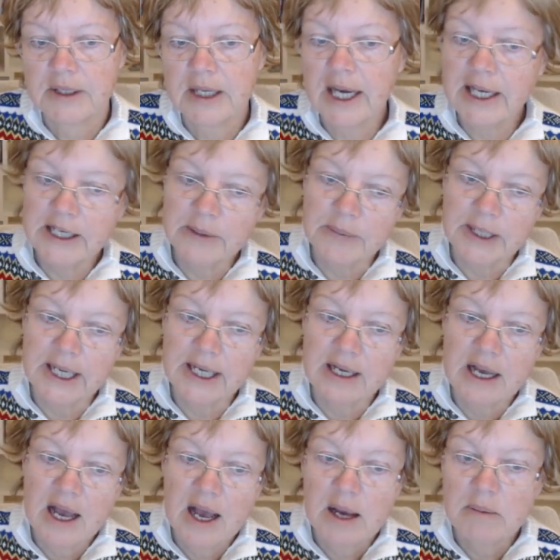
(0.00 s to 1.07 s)
Anyway,
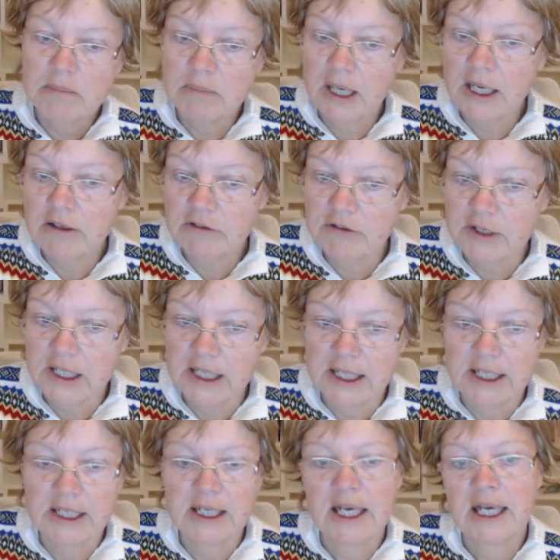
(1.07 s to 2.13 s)
my
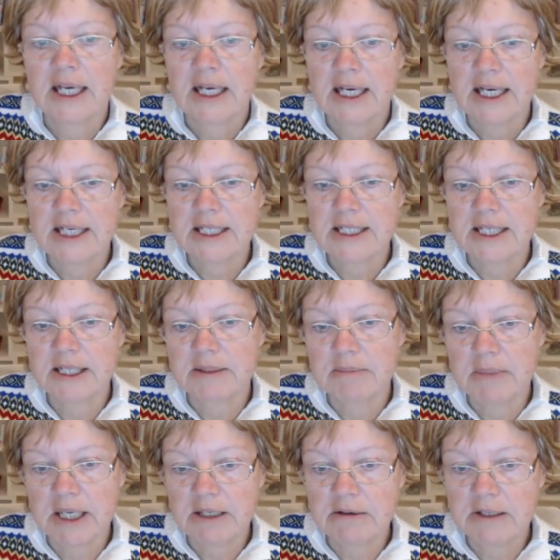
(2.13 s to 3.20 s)
feeling is that
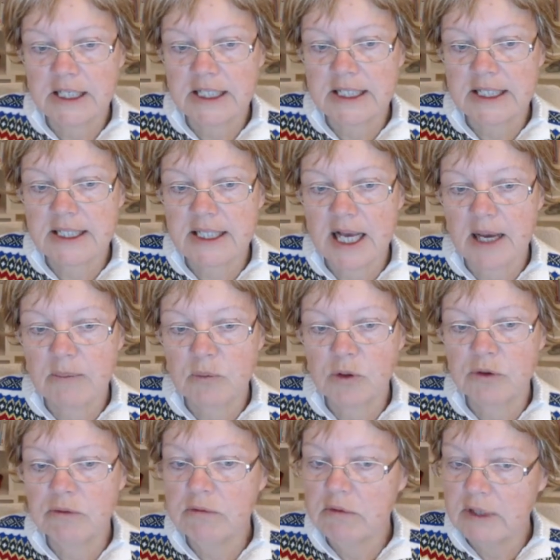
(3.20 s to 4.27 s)
Mary and Sam
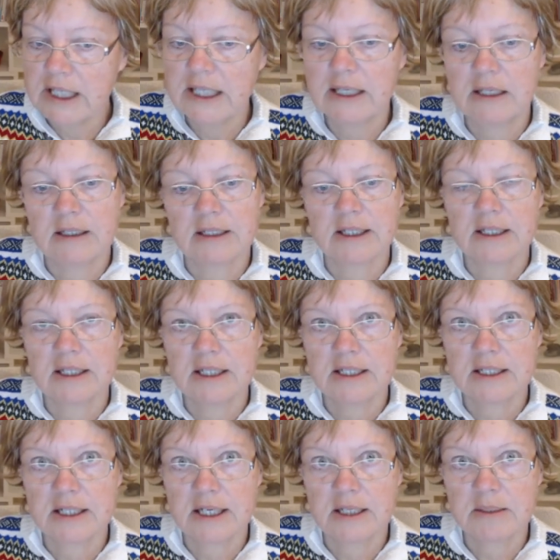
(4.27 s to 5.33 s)
would really like
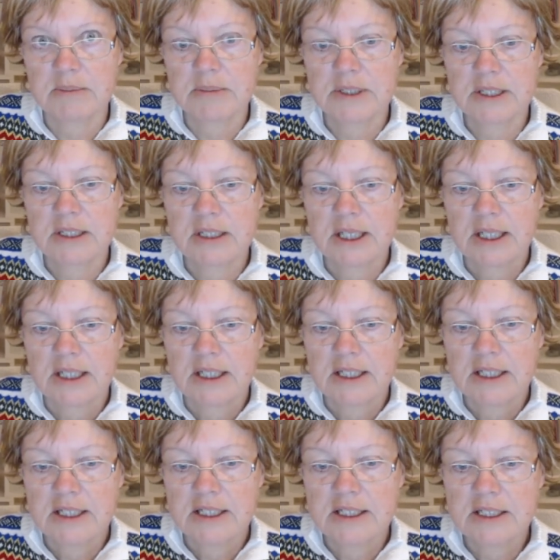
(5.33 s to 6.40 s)
these cups.
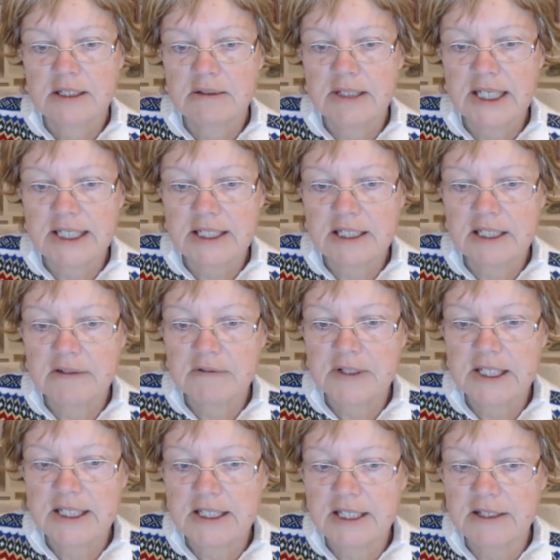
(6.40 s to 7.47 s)
So let's give
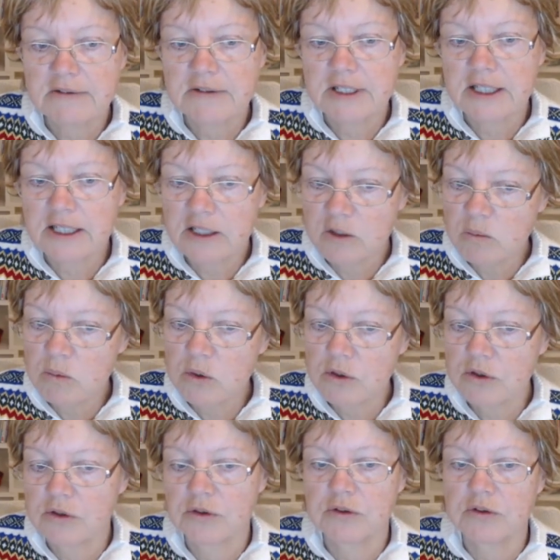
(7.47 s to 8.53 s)
this gift a little more
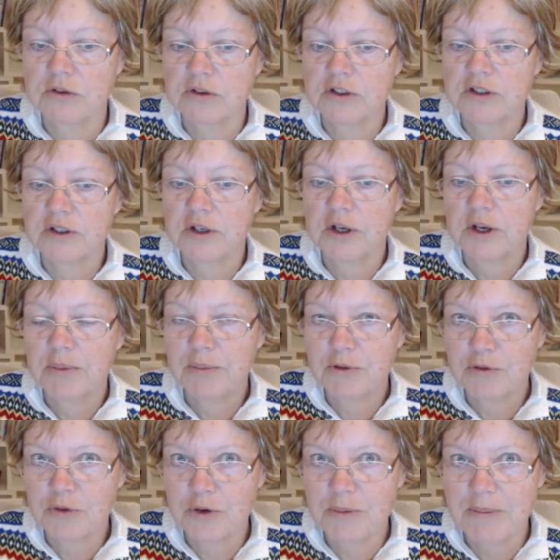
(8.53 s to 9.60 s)
thought
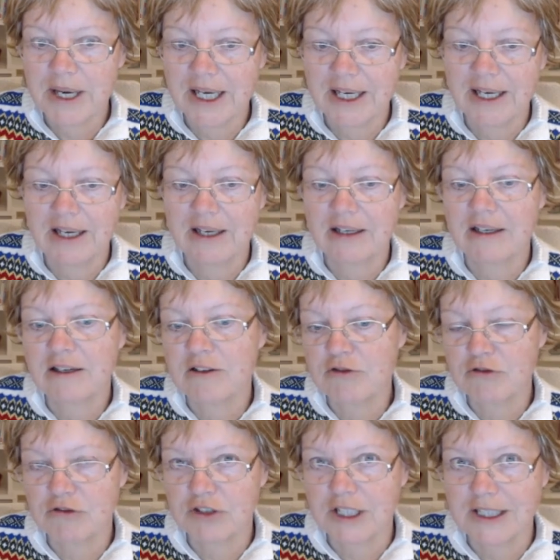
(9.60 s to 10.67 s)
before making a
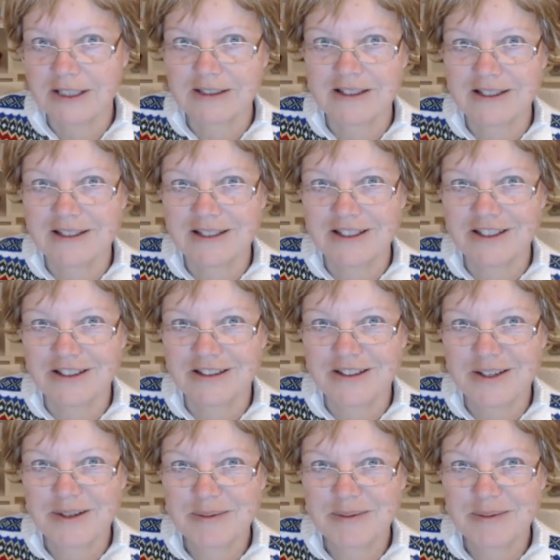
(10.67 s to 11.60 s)
final decision.